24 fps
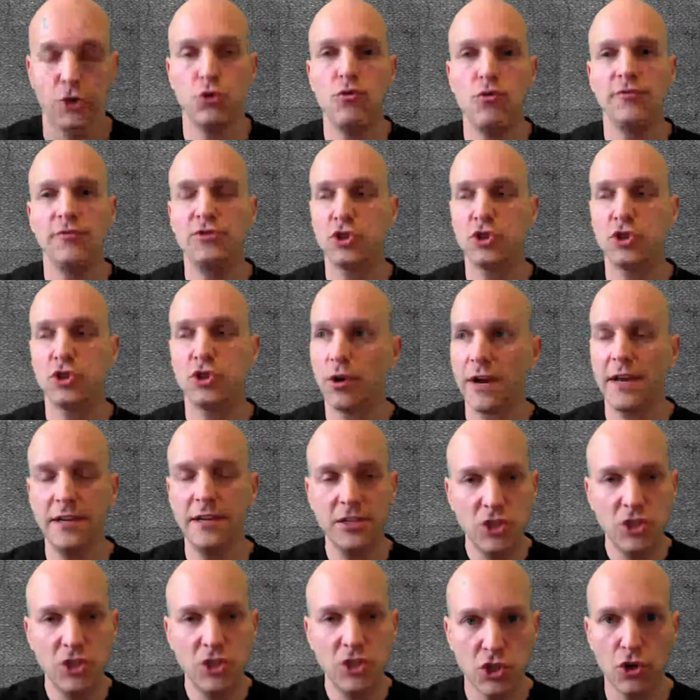You have
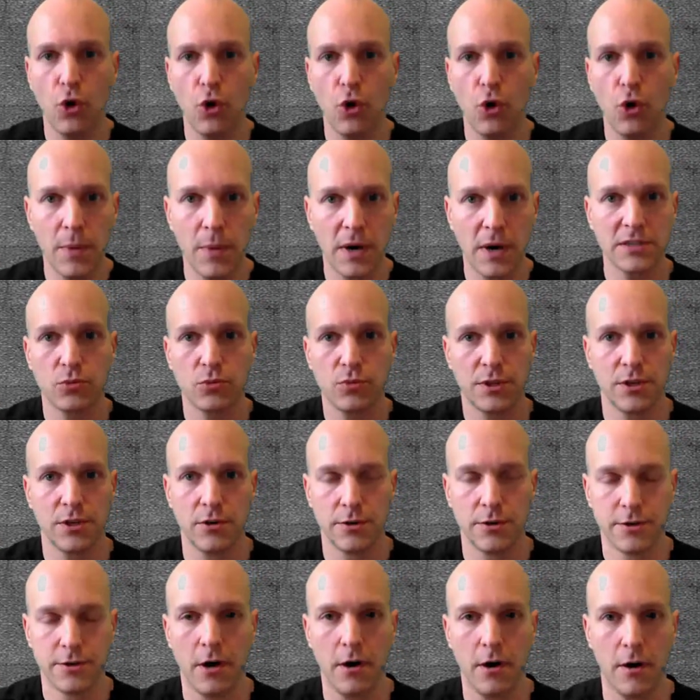trained so much with
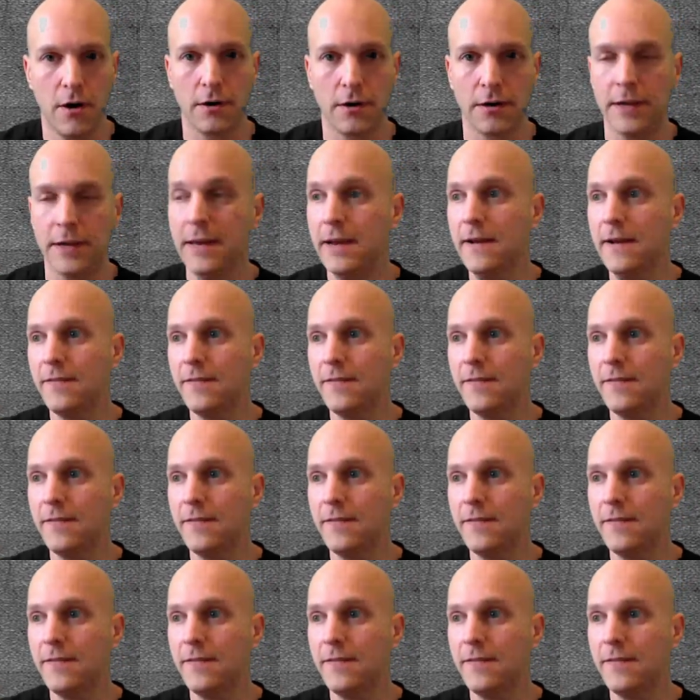your dog